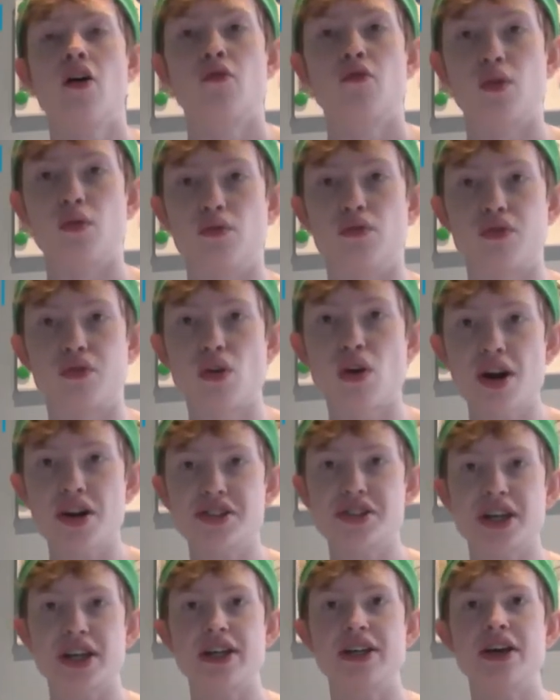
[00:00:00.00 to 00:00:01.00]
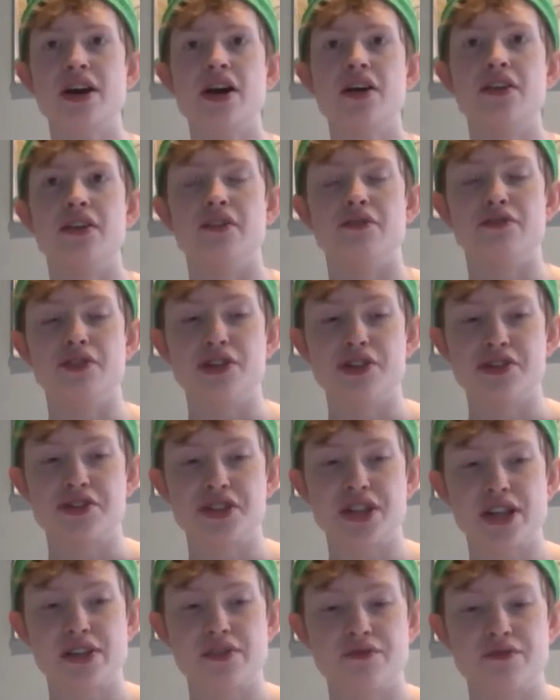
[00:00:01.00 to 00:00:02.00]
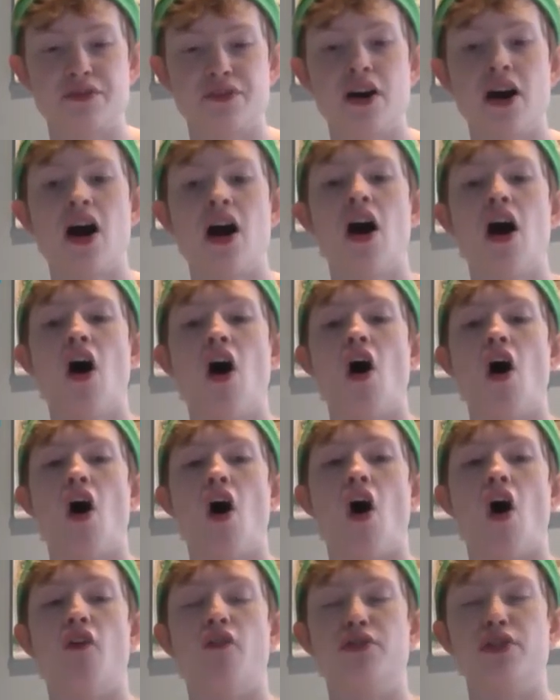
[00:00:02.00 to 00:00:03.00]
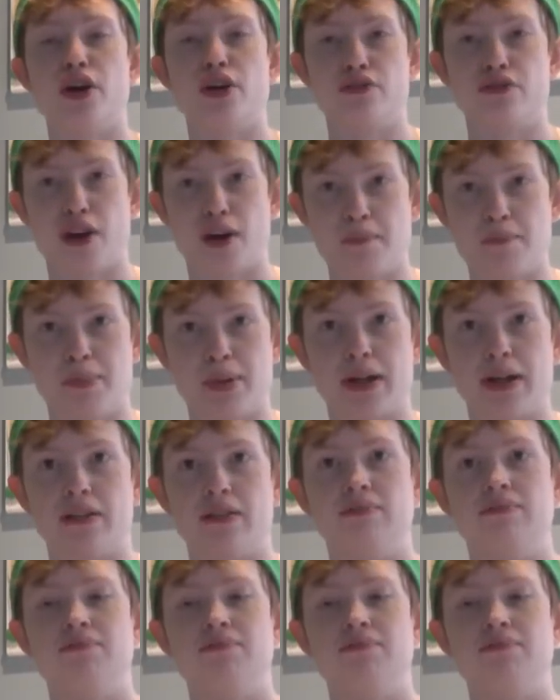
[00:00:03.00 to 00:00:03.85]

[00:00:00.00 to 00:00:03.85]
from Friday the thirteenth of November.